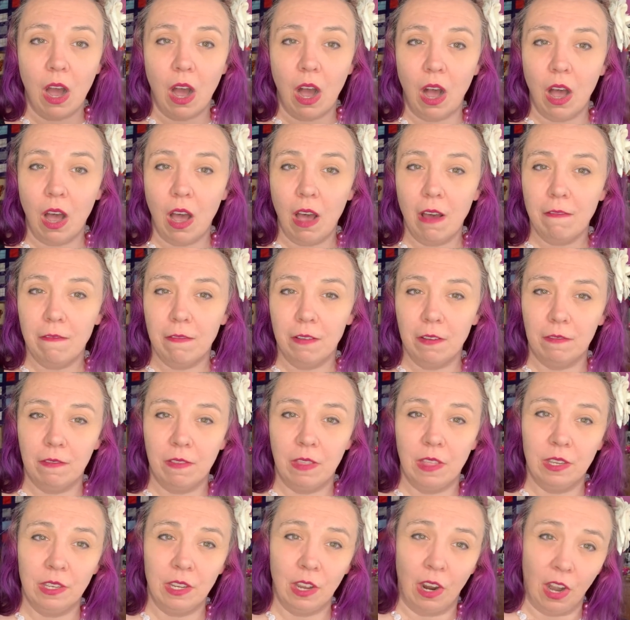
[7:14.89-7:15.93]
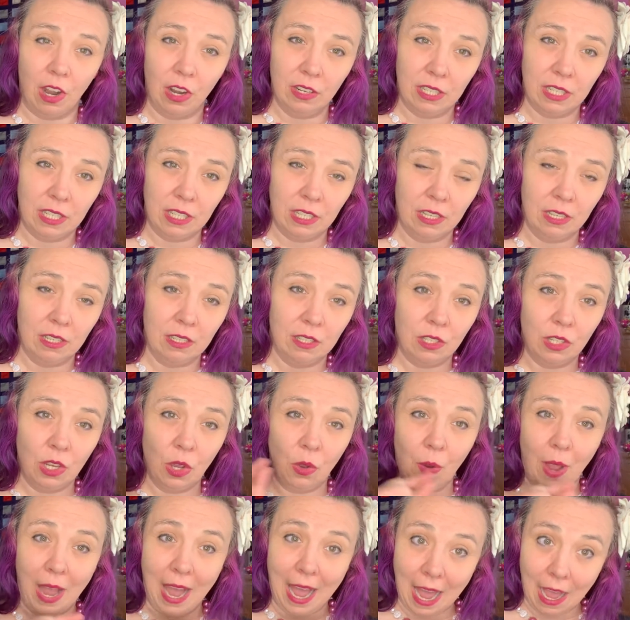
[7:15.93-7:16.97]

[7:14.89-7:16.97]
off of the dart, sew